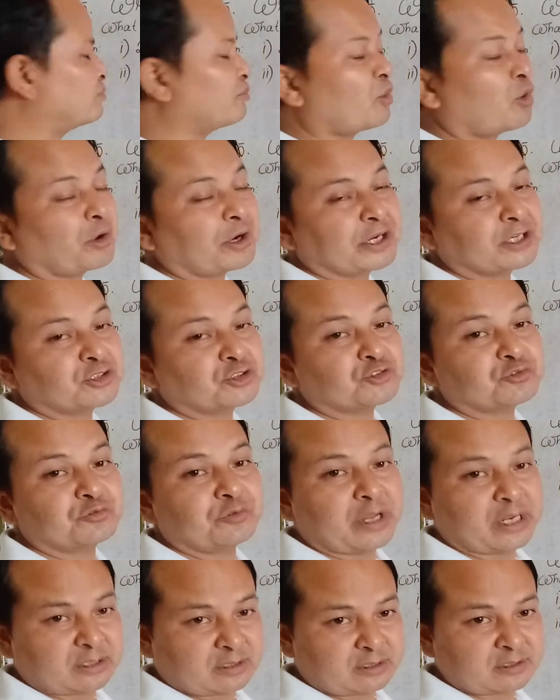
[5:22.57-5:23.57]
more than 2
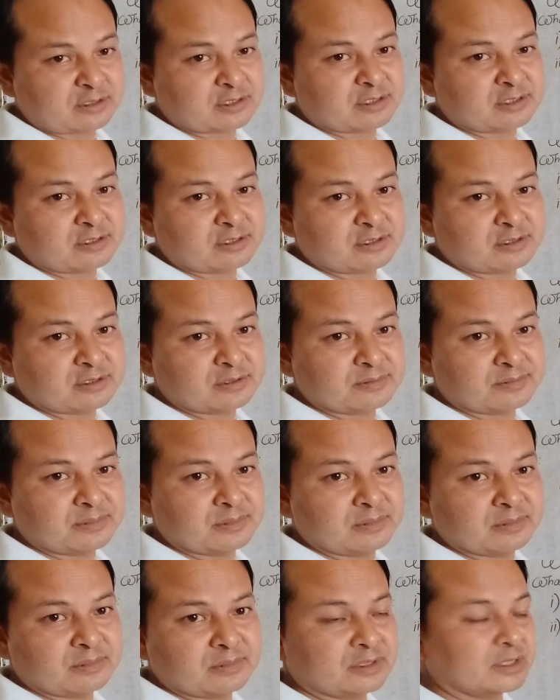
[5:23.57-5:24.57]
factors.
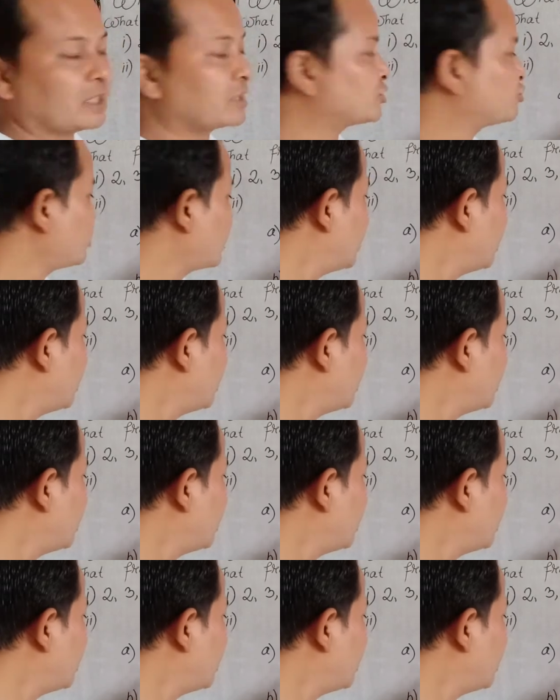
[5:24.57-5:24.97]
That's what